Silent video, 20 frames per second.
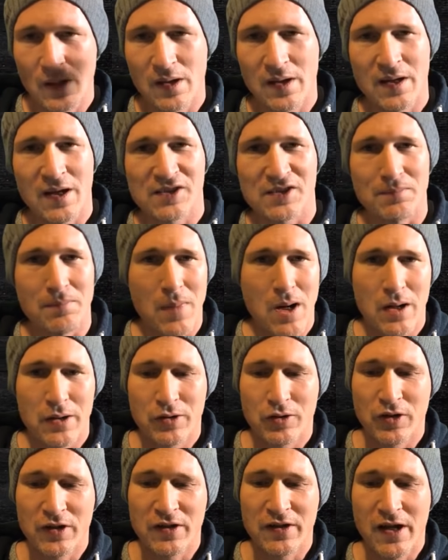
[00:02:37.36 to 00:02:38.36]
it has a
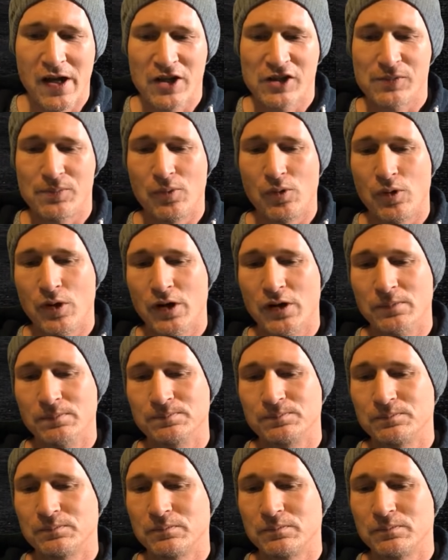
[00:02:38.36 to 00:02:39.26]
monitoring dashboard.